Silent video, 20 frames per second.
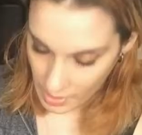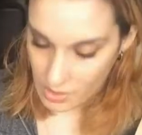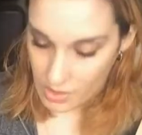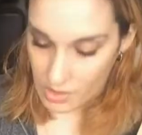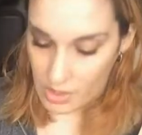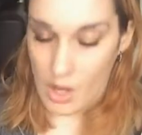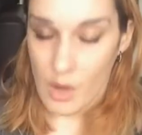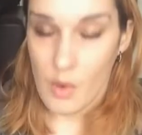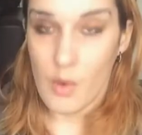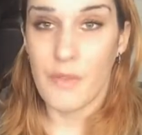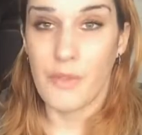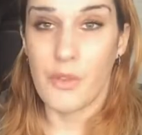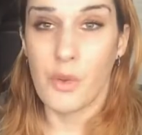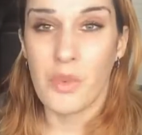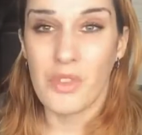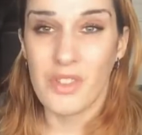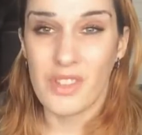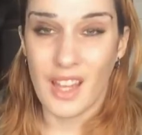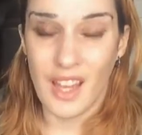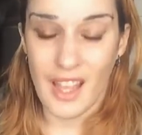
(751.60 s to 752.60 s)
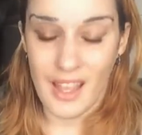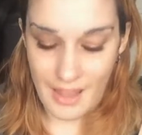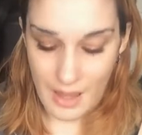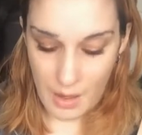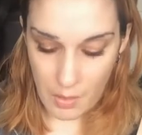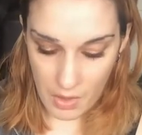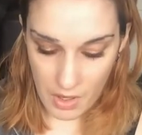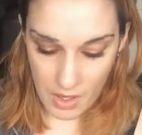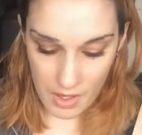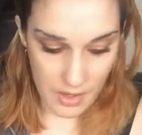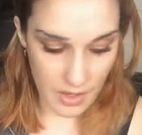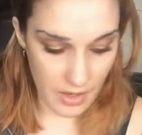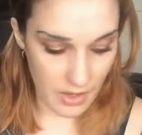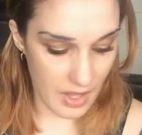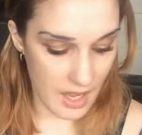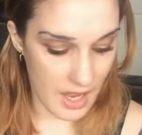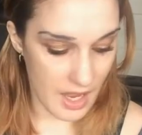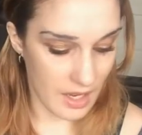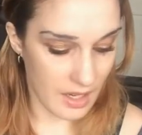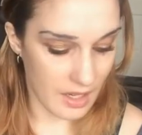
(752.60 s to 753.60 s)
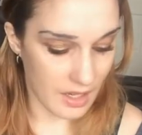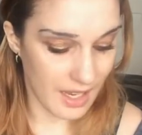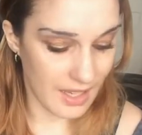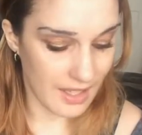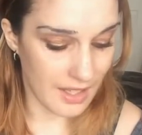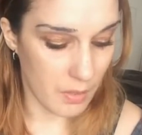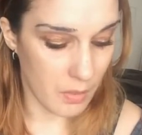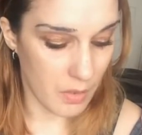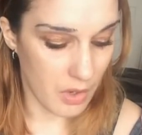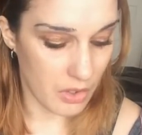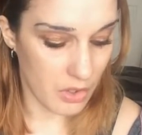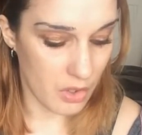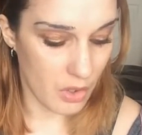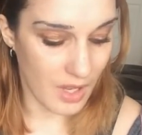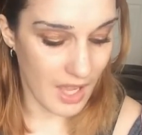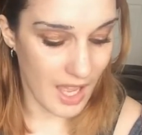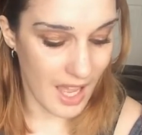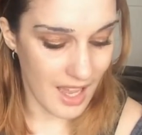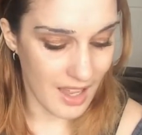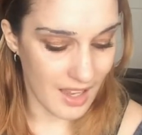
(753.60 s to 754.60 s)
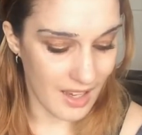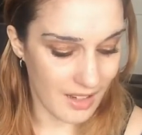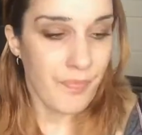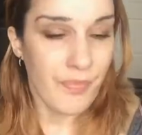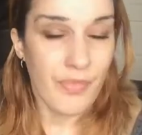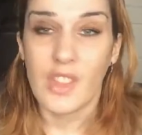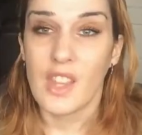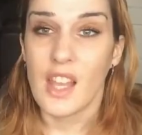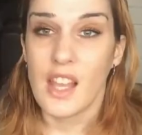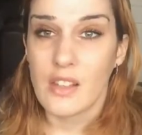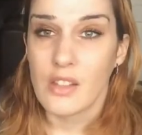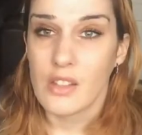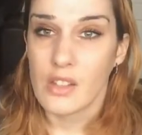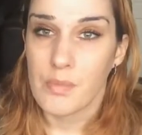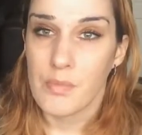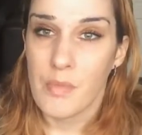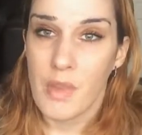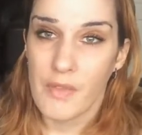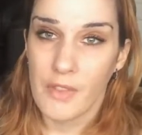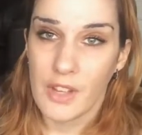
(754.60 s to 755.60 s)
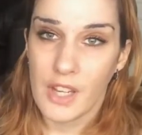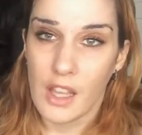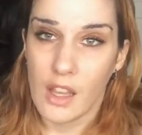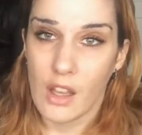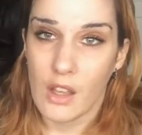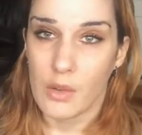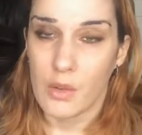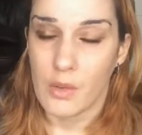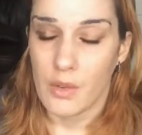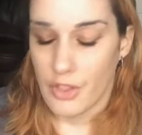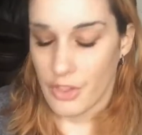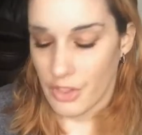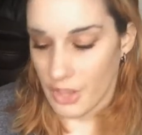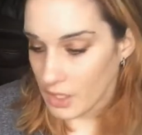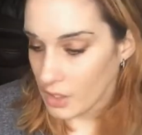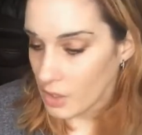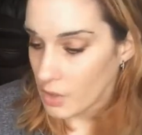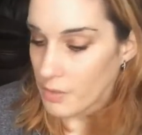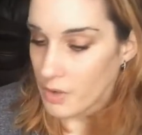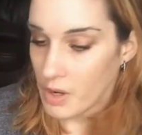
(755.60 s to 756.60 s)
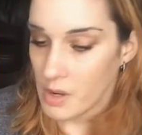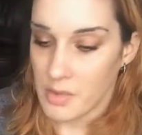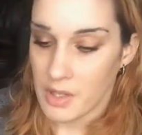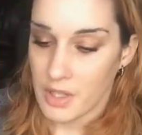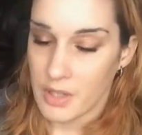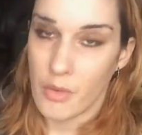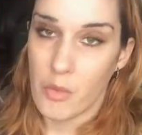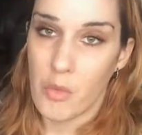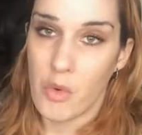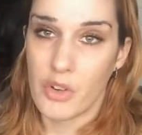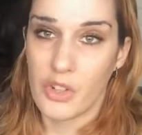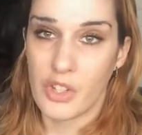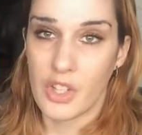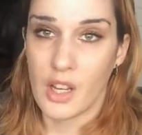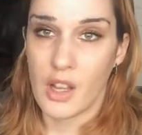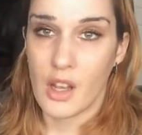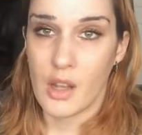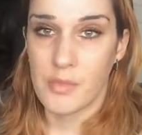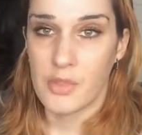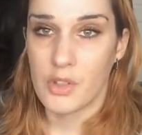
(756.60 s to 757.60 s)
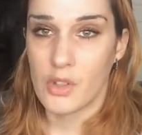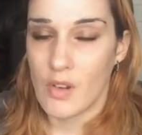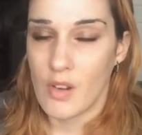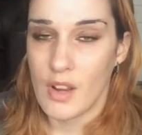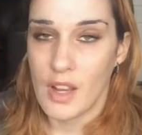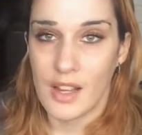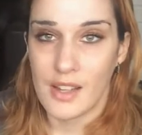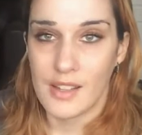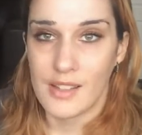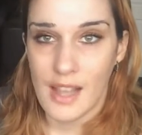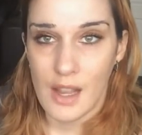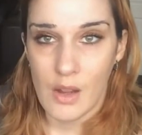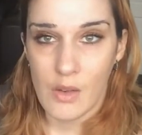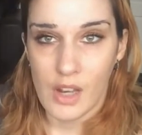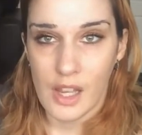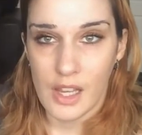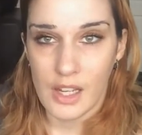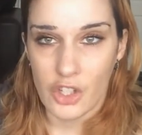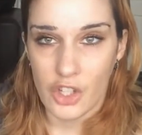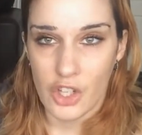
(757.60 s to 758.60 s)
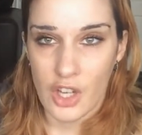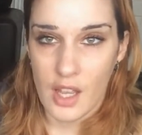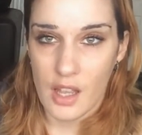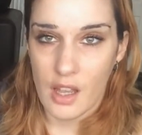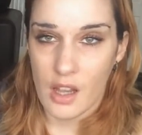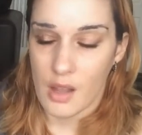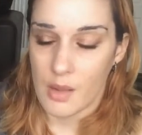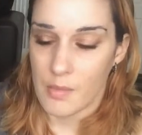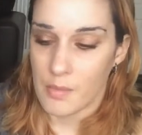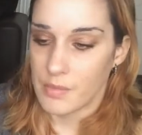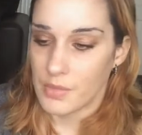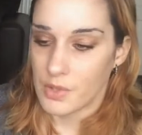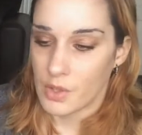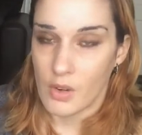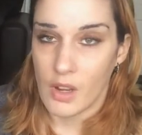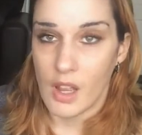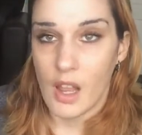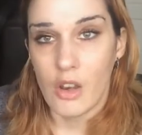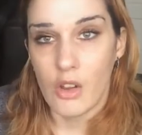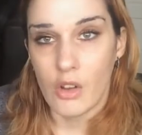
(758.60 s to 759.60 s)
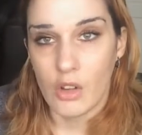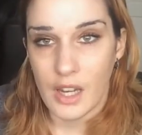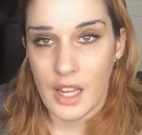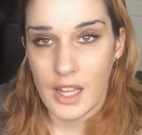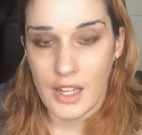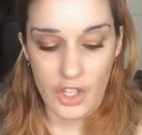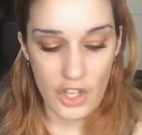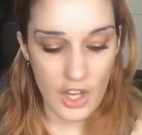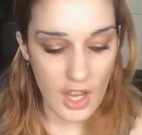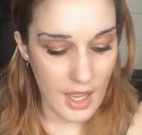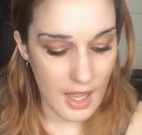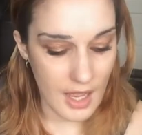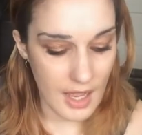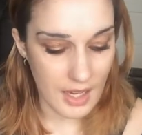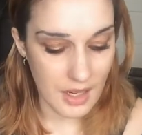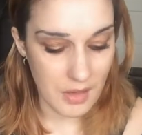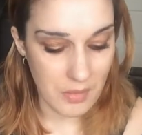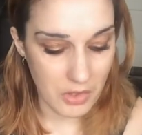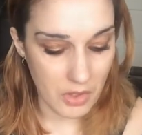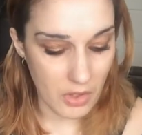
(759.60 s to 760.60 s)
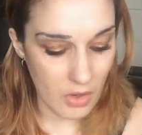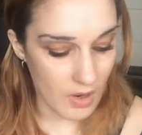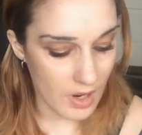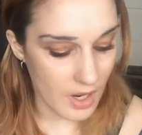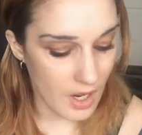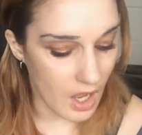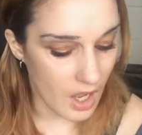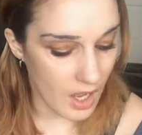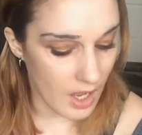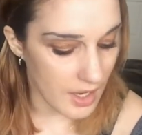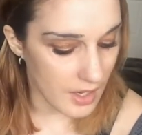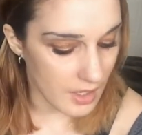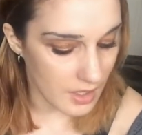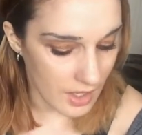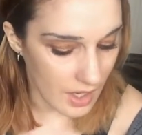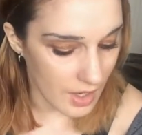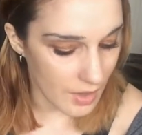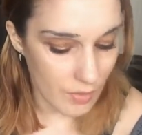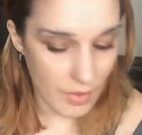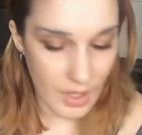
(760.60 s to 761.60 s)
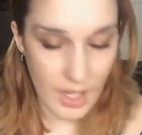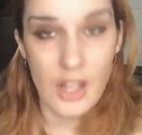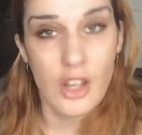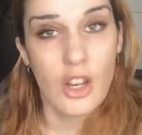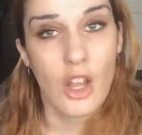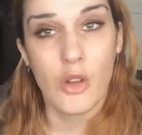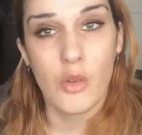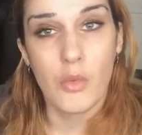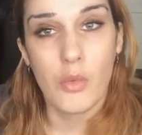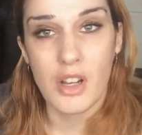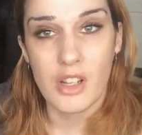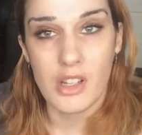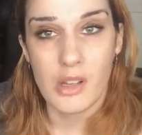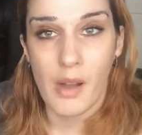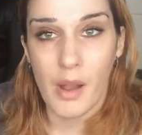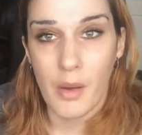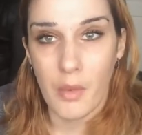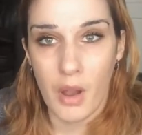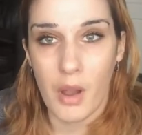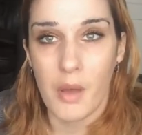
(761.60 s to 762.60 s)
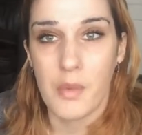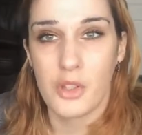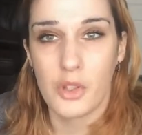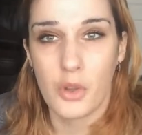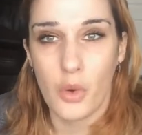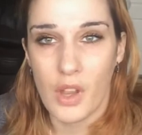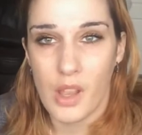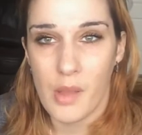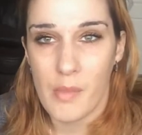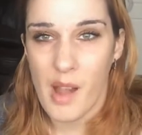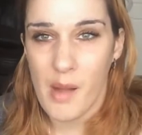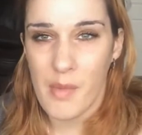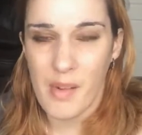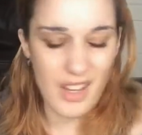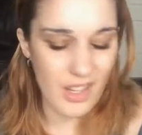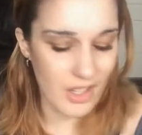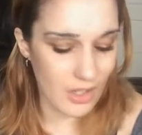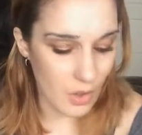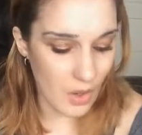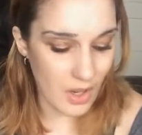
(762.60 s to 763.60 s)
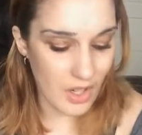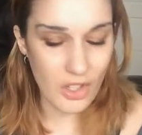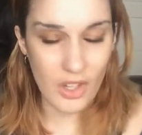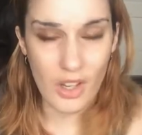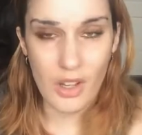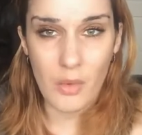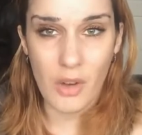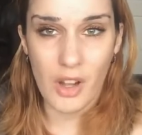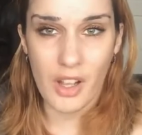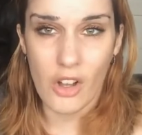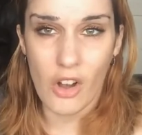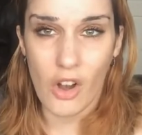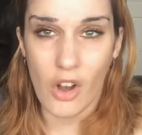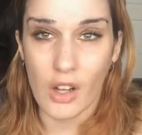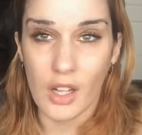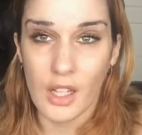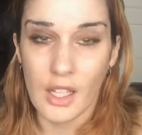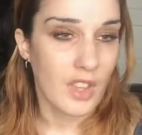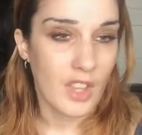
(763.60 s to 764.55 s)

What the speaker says: So if you want to get that one, then get it whilst you can. That's my video. Thank you very much for watching. I'm sorry I sound like shit. I'm sorry I look like shit. And I'm sorry I didn't really know much about what I was talking about. But I just thought I'd show you what I got.